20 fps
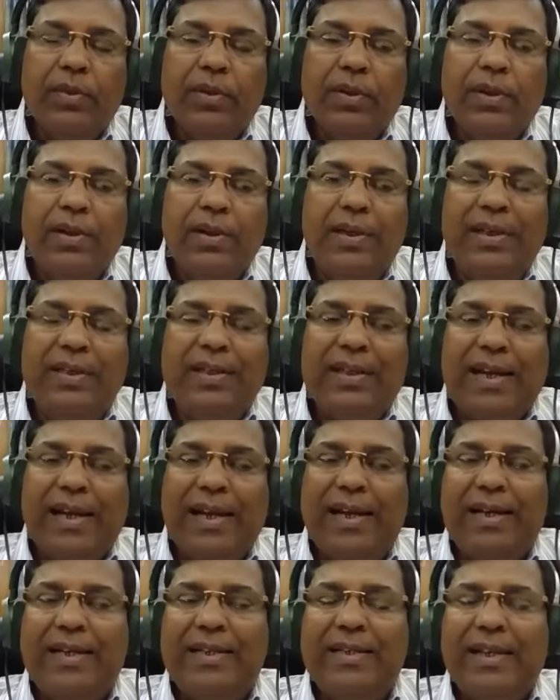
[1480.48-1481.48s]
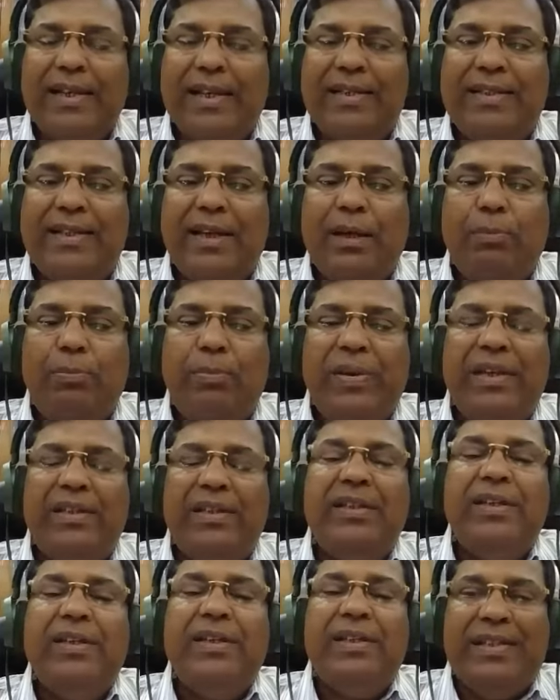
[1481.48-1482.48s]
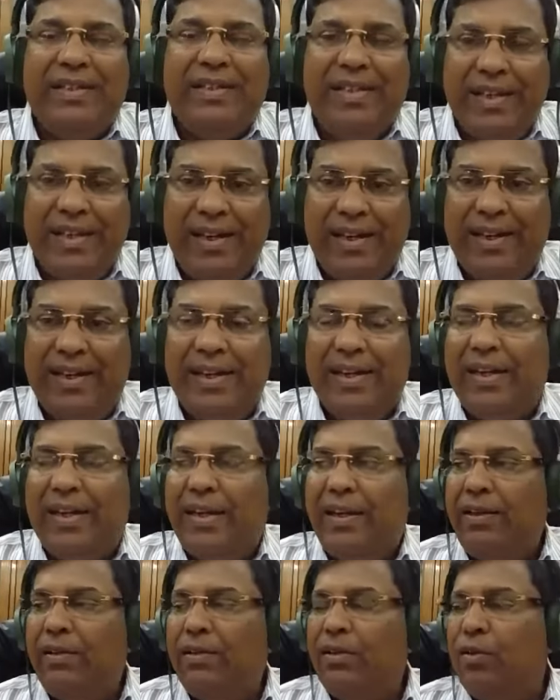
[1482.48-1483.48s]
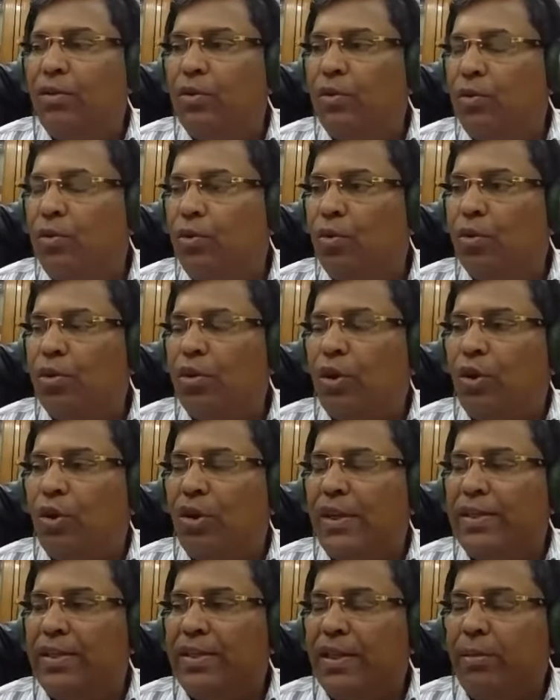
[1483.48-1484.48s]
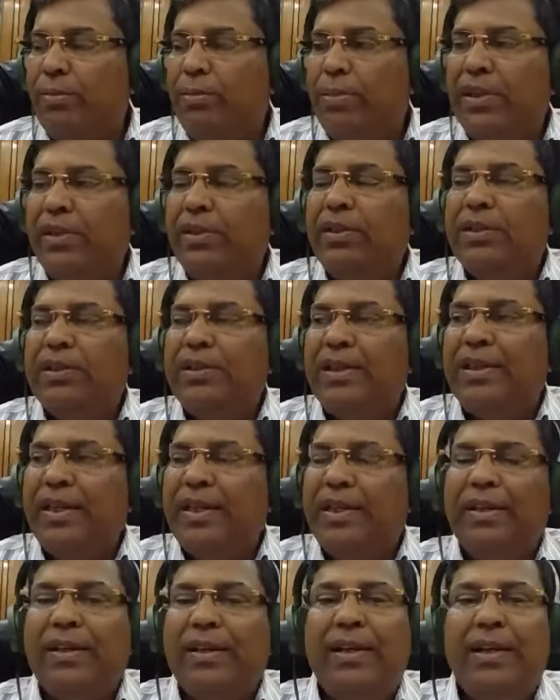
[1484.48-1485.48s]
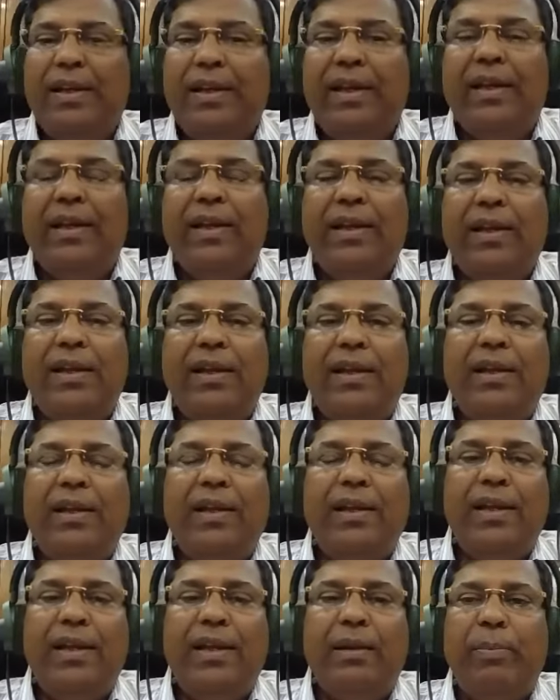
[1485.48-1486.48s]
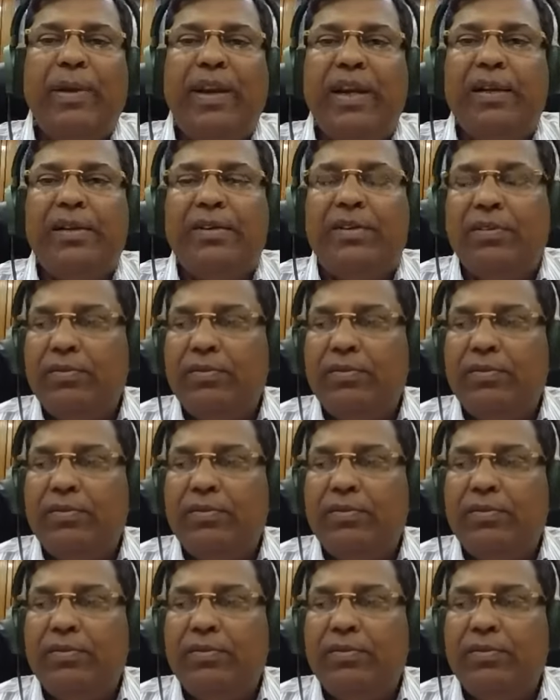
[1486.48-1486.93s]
decides SLPs generally, not all SLP, generally in a minute.